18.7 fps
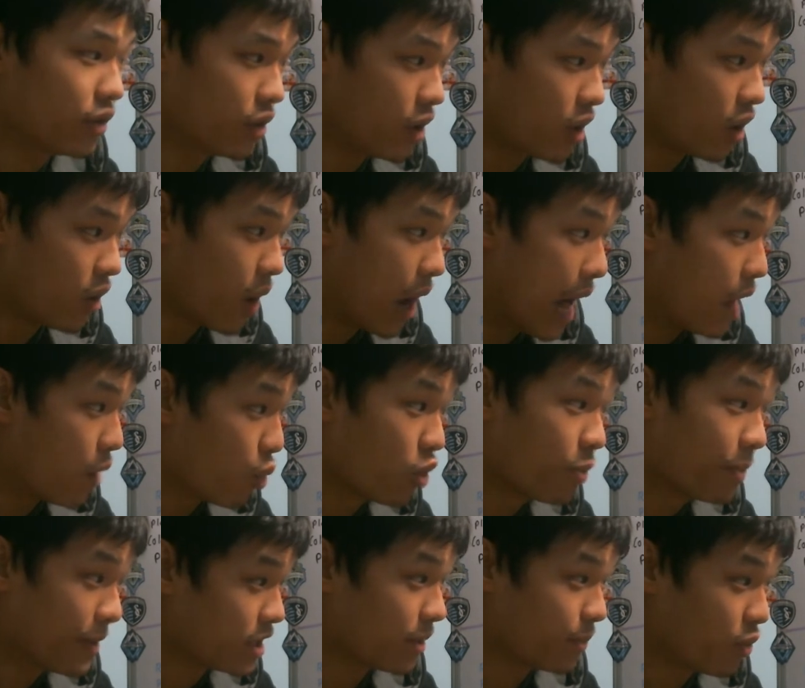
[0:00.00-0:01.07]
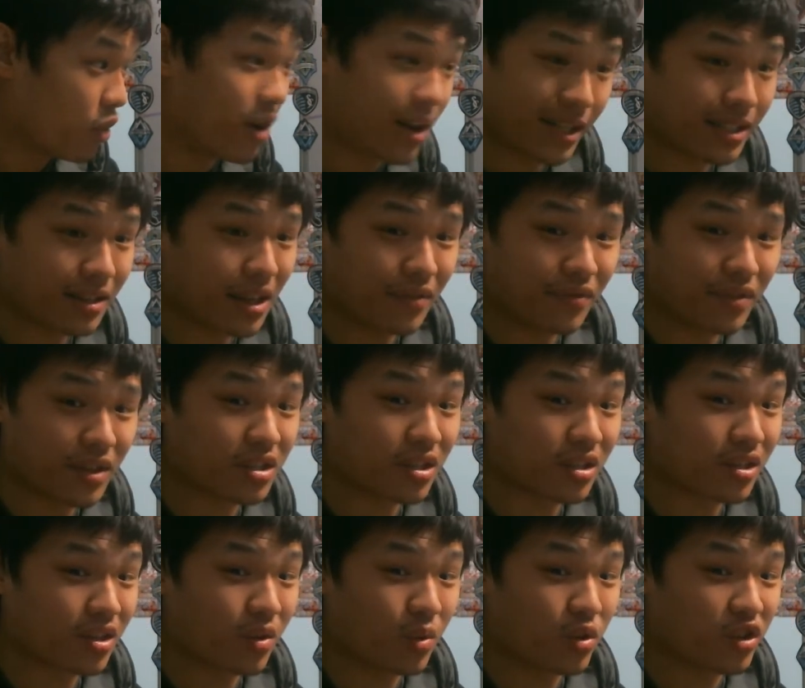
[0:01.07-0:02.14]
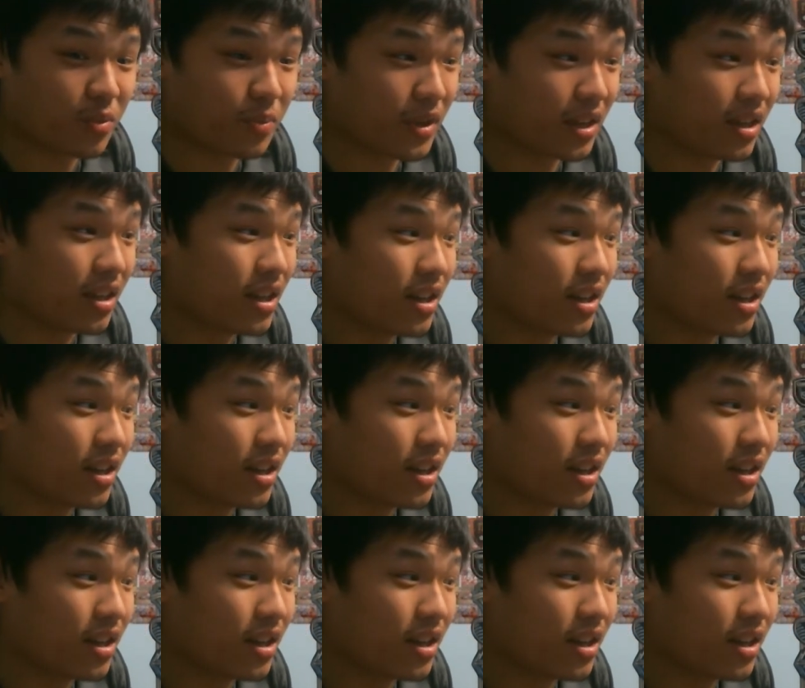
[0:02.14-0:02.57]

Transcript: know, I won't be surprised if this is going to be